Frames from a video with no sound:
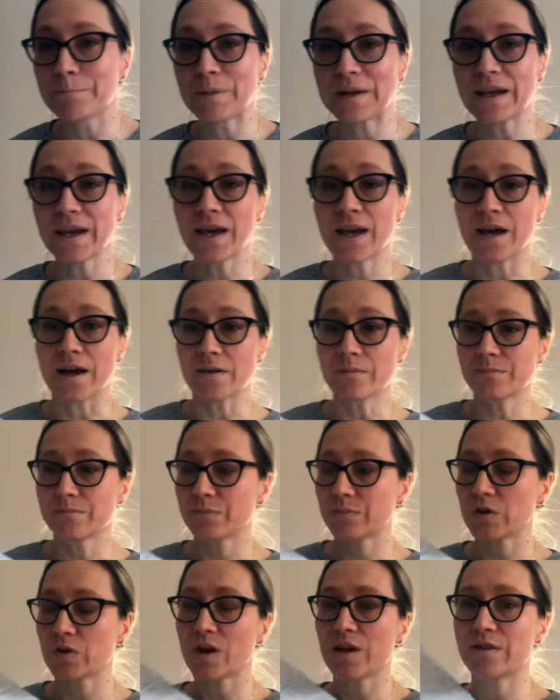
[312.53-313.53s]
But here,
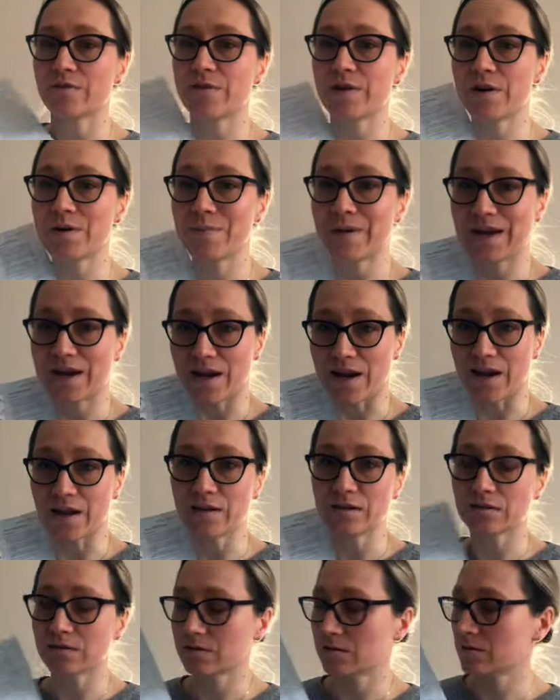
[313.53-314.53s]
at the very
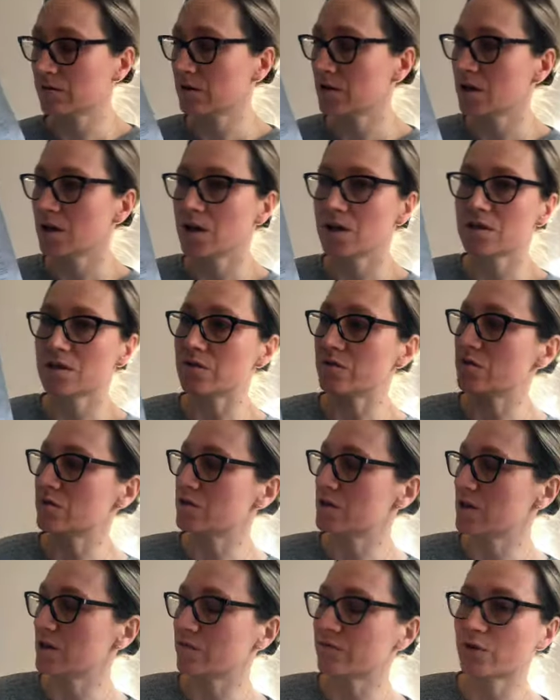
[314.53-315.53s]
beginning, so you
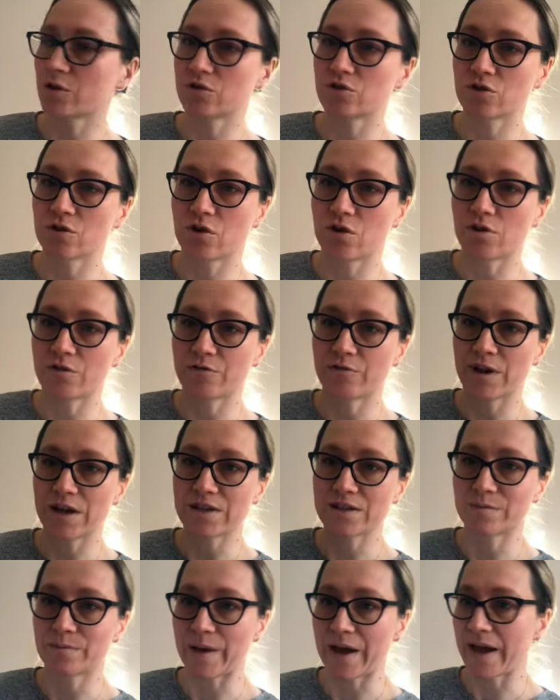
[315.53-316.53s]
see you've got your
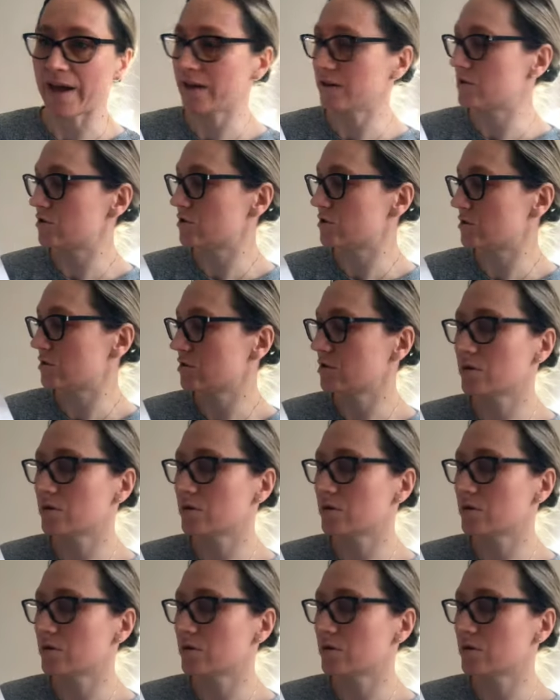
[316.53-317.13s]
first page,